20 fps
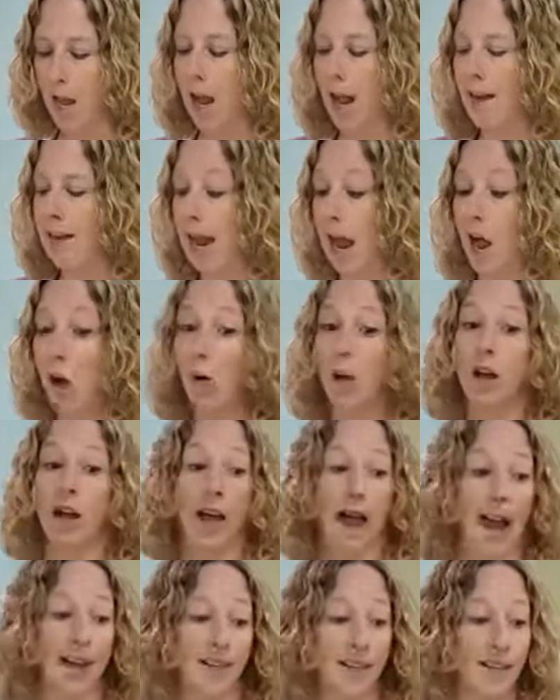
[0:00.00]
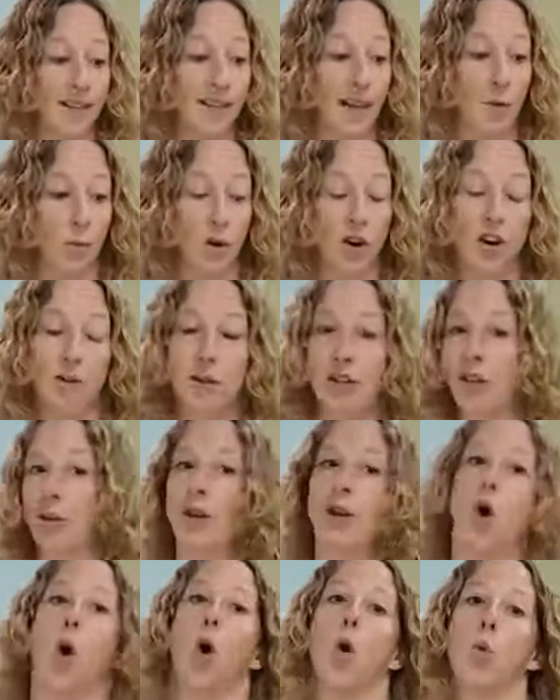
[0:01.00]
Now, as I said, we're going to be
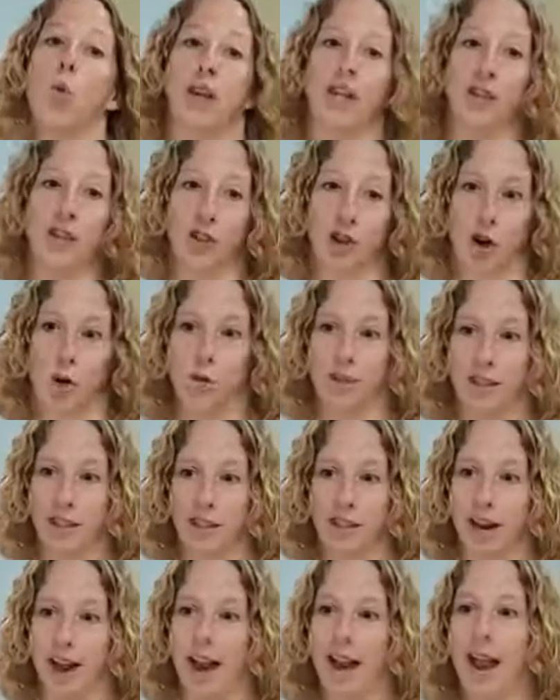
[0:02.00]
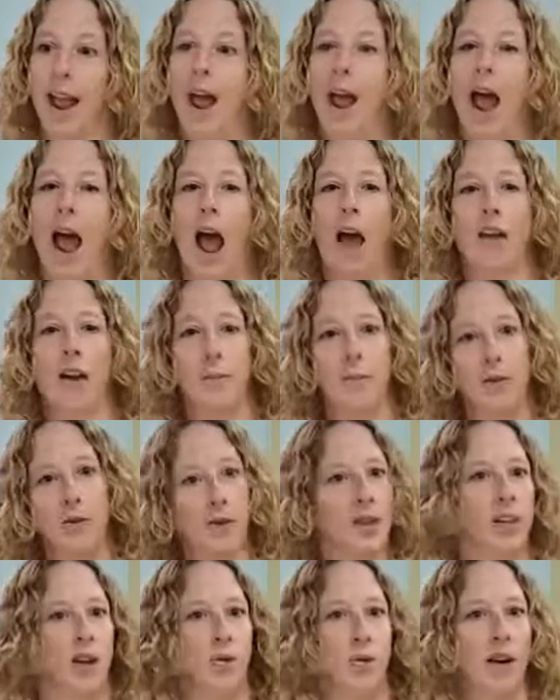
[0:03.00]
doing whole wheat scones today, and I'm
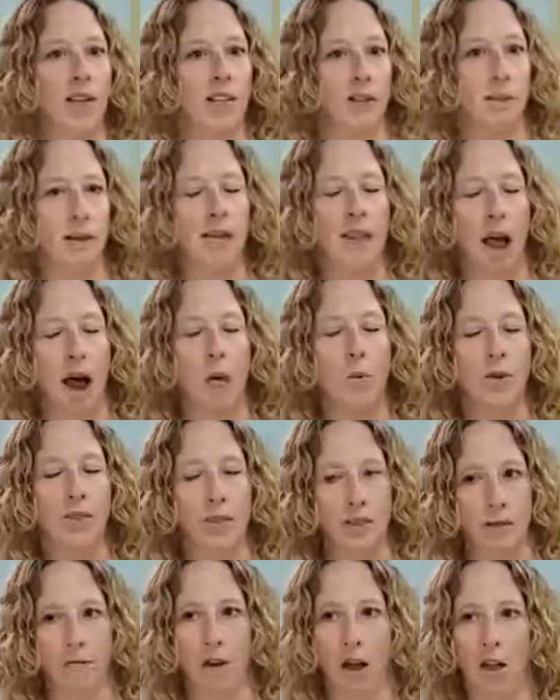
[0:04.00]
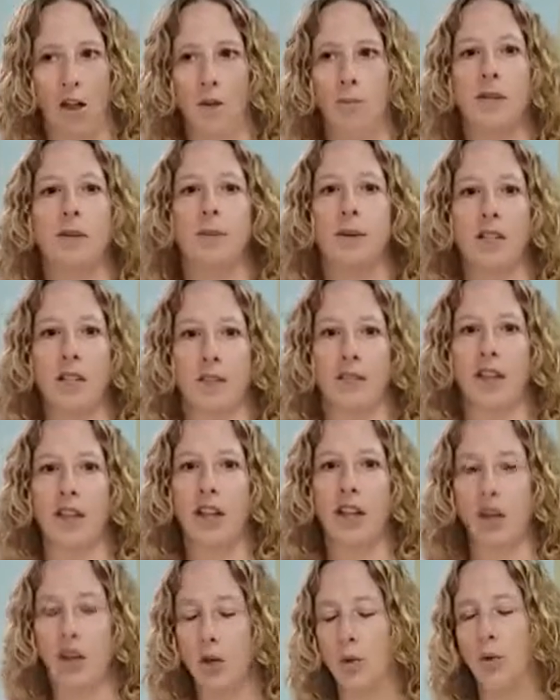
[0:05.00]
using a recipe that was developed
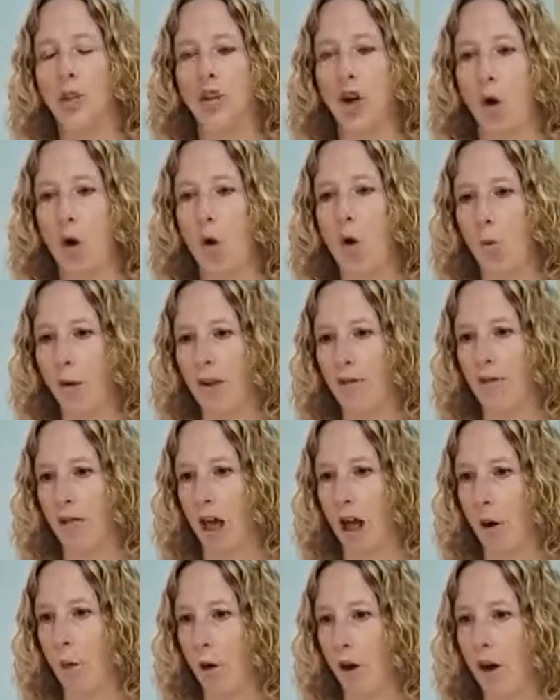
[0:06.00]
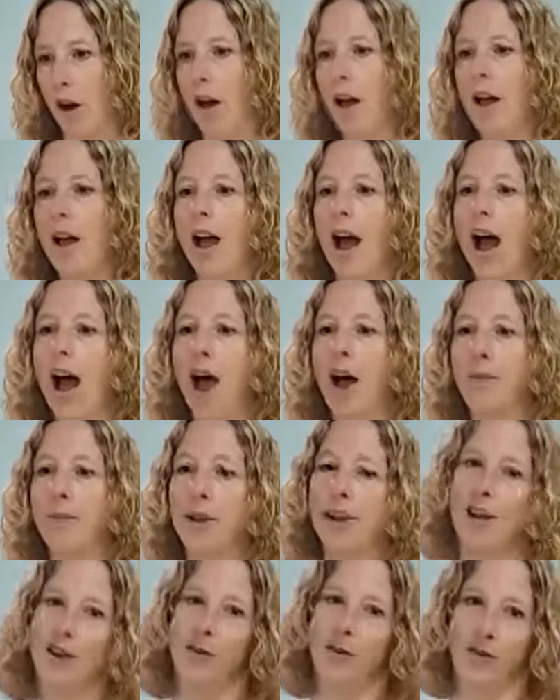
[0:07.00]
specifically using whole wheat flour.
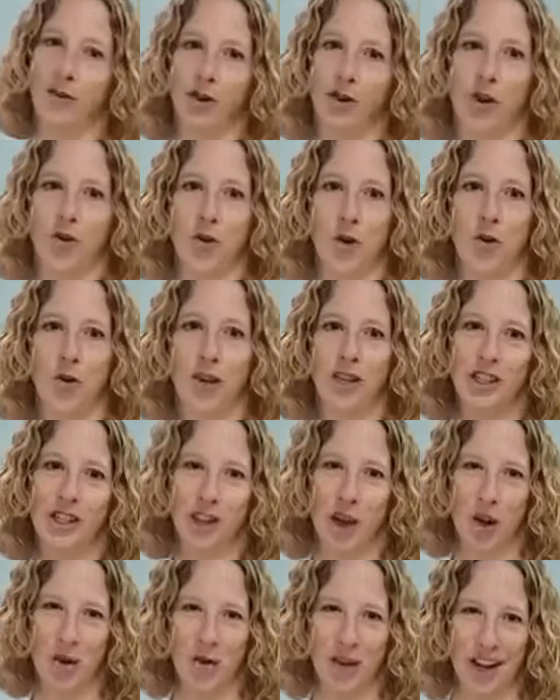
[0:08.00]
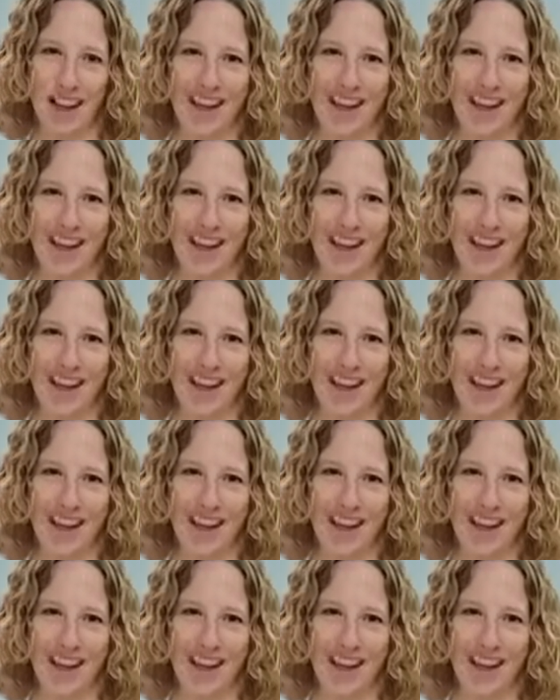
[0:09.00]
If you don't know what a scone